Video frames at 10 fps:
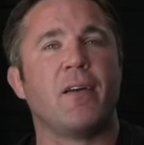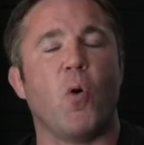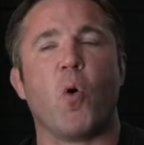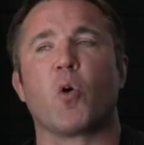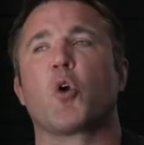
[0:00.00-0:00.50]

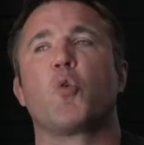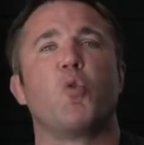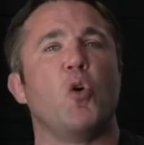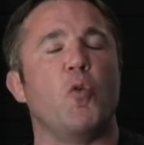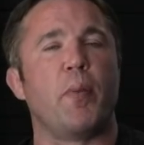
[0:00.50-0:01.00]
or
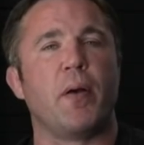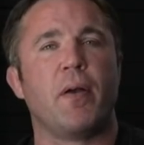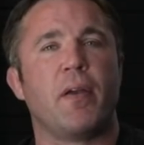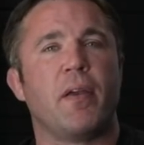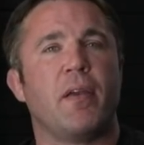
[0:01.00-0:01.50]
group
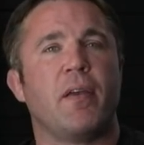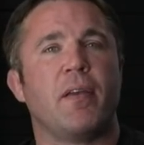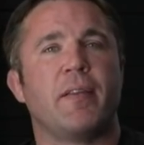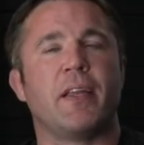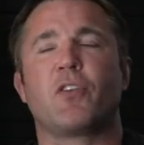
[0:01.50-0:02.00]

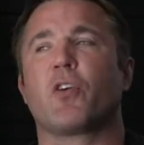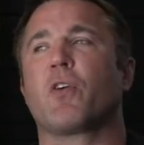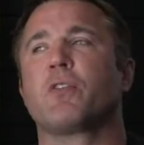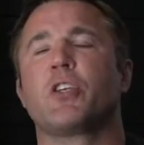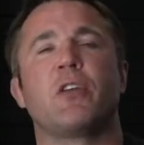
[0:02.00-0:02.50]
that
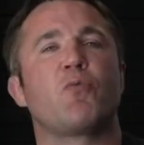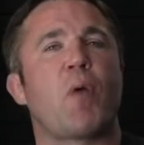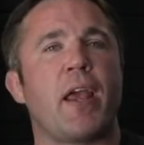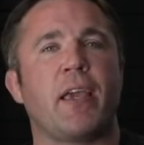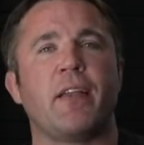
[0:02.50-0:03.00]
turns in
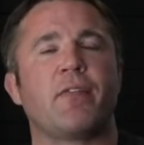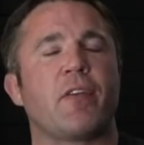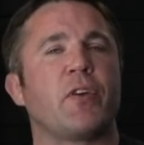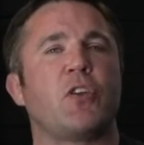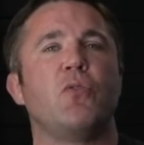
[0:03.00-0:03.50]
rankings
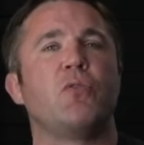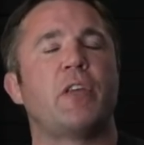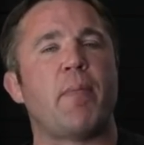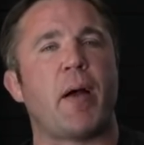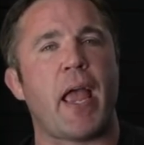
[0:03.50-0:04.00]
every
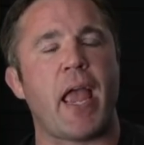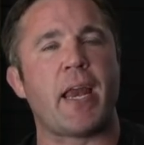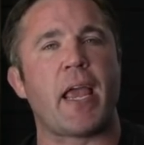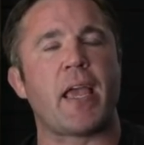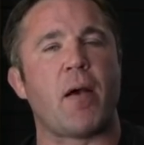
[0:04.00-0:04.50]
Tuesday by
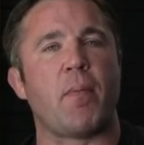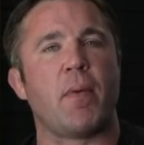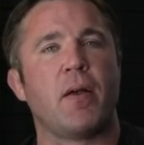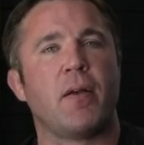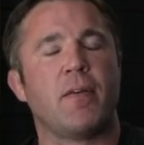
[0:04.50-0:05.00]
8 a.m.
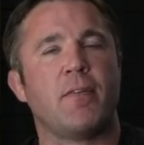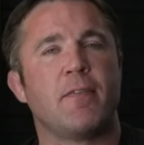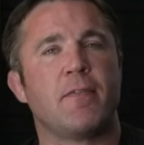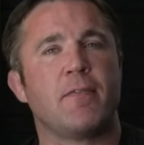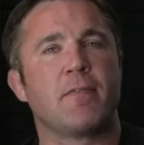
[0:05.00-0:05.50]

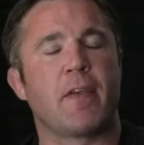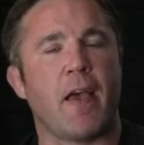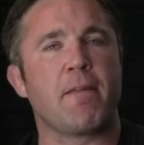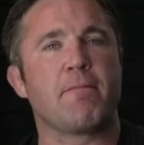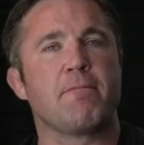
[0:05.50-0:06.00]

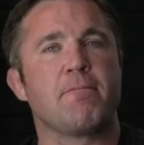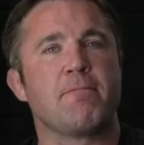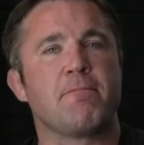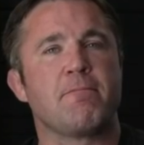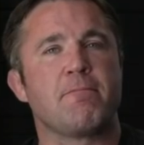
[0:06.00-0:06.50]
Okay?
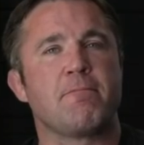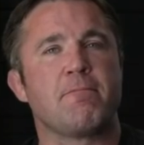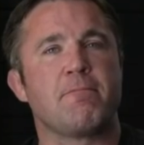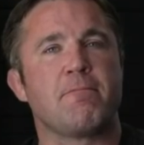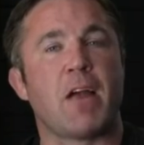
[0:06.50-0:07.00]

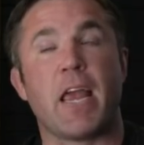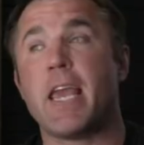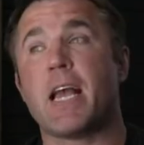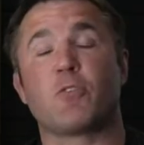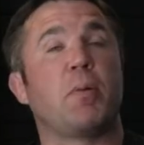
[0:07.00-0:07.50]

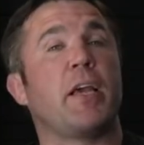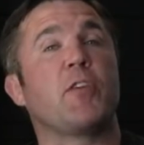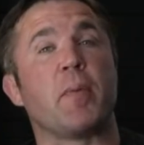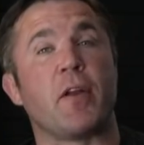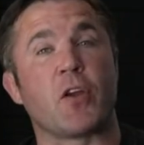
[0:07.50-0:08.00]
He has
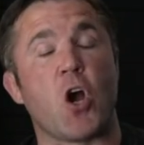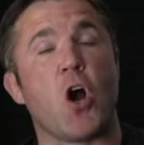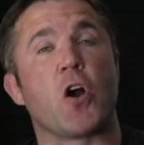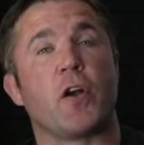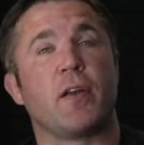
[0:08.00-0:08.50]
placement on the
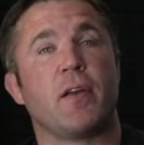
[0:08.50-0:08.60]
card.